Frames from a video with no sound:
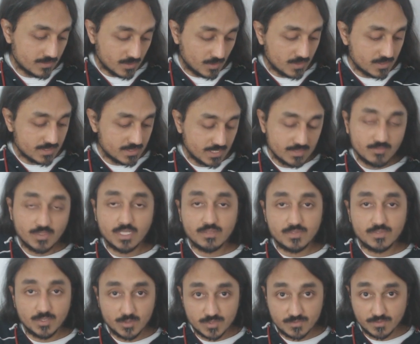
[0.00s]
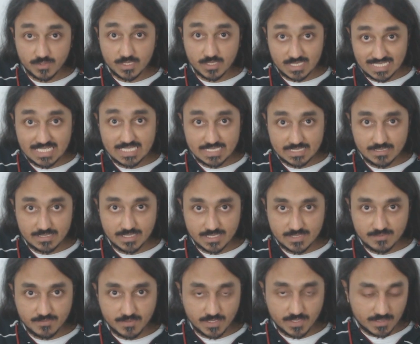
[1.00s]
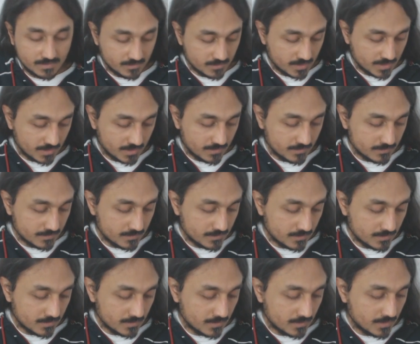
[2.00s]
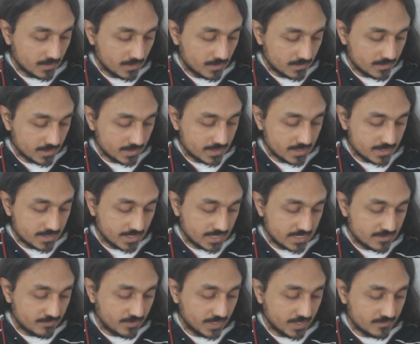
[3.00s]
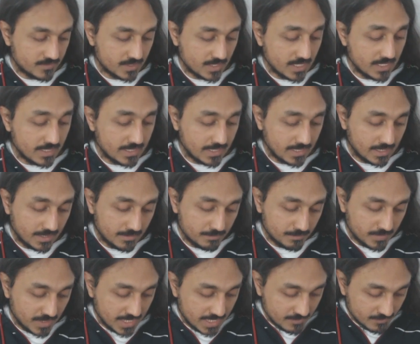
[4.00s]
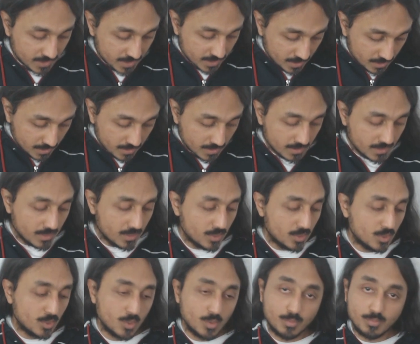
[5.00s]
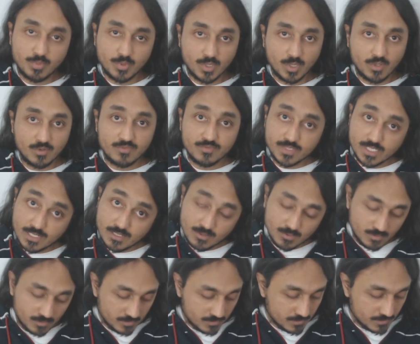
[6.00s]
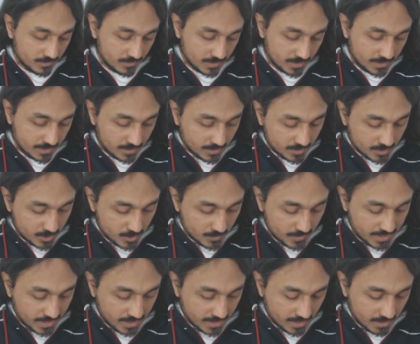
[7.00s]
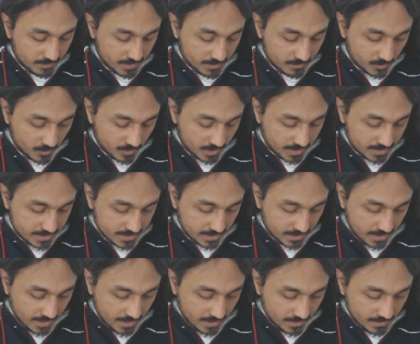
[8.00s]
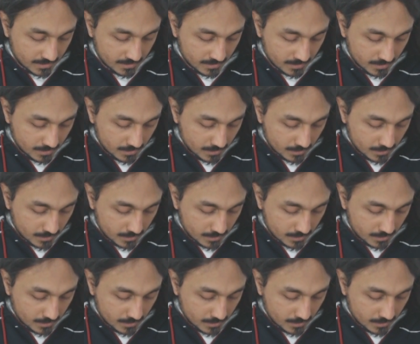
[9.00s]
the song says we have to use first string 6th fret. Okay. This is 6-5-3. I am playing with pull off. Now, in order to make it a little bit more like singing,